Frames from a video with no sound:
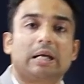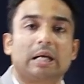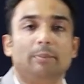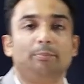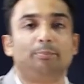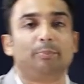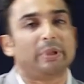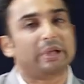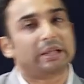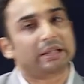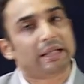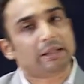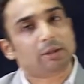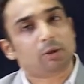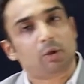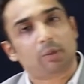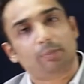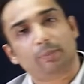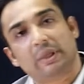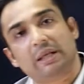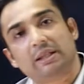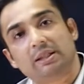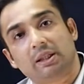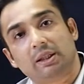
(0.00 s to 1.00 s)
compare that to
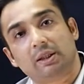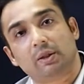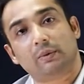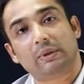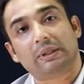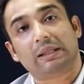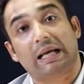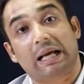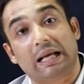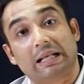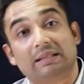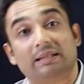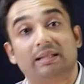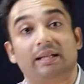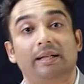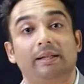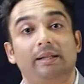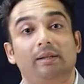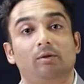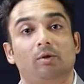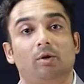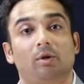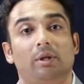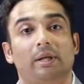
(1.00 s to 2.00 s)
a patient with
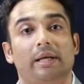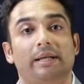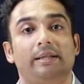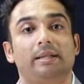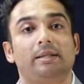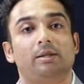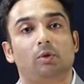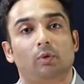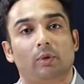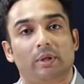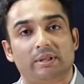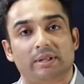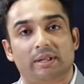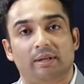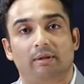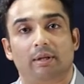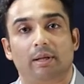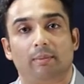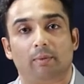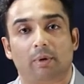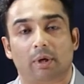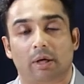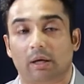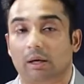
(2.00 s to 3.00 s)
ulcerative colitis who has
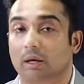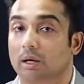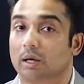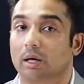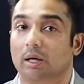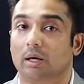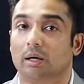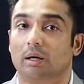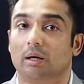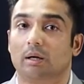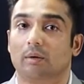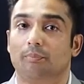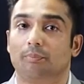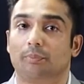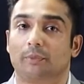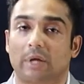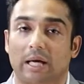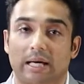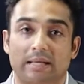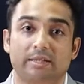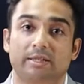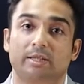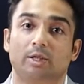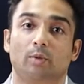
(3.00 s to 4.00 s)
developed um,
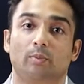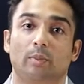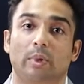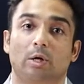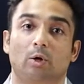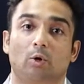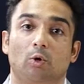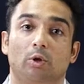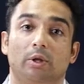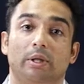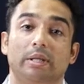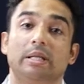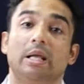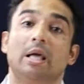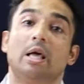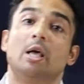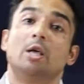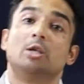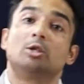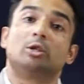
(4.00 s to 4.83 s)
carcinoma colon.